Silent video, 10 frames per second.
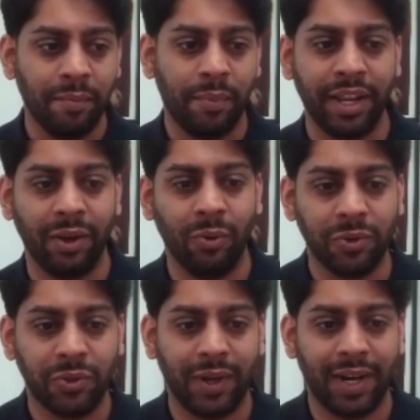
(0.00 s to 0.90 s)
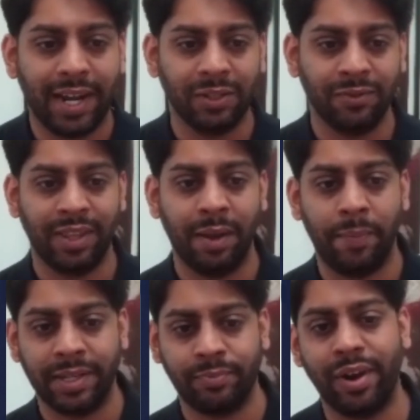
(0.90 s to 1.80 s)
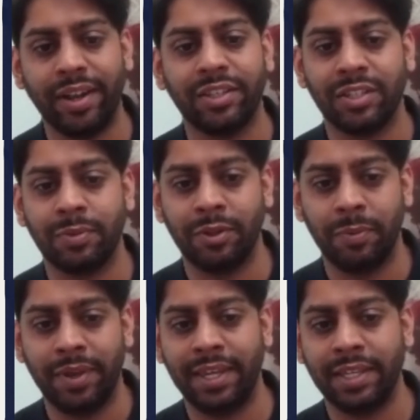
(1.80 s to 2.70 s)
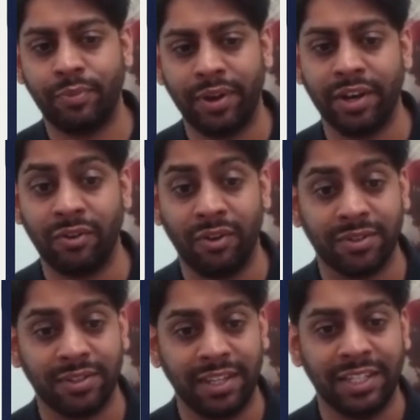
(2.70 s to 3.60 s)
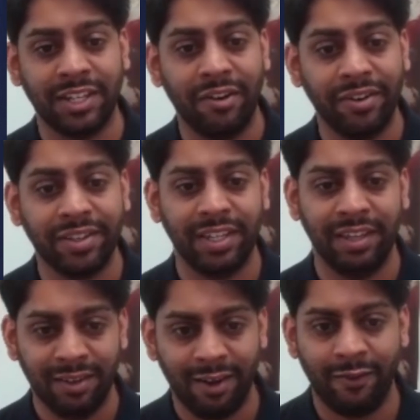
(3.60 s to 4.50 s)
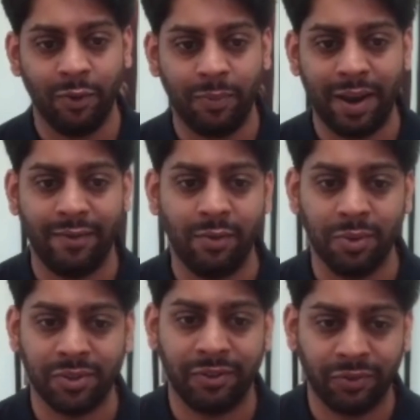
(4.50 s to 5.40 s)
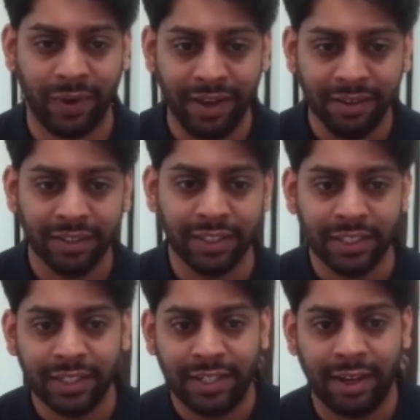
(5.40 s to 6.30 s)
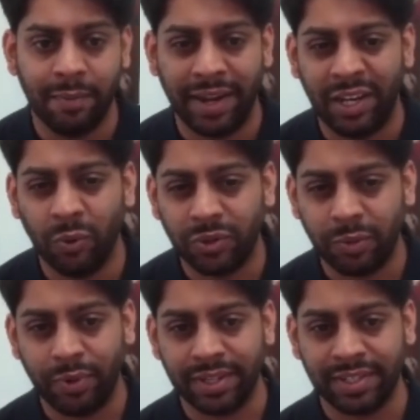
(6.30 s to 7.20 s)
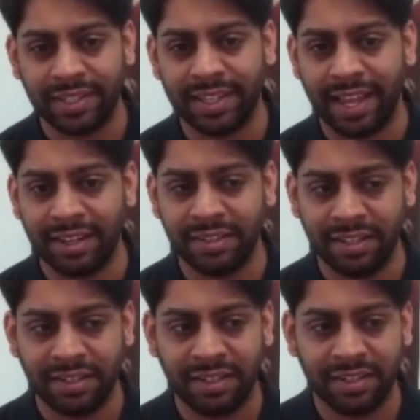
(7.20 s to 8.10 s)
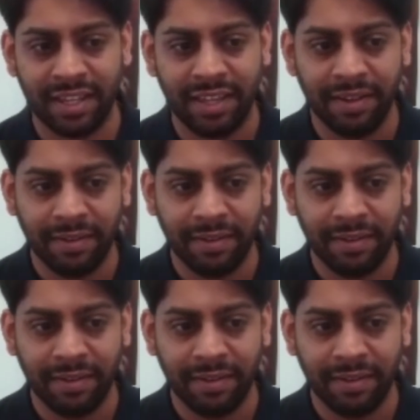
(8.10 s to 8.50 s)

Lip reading: but it also allows for that best practice to be spread across the entirety of your platform or software, and it also brings in that consistency.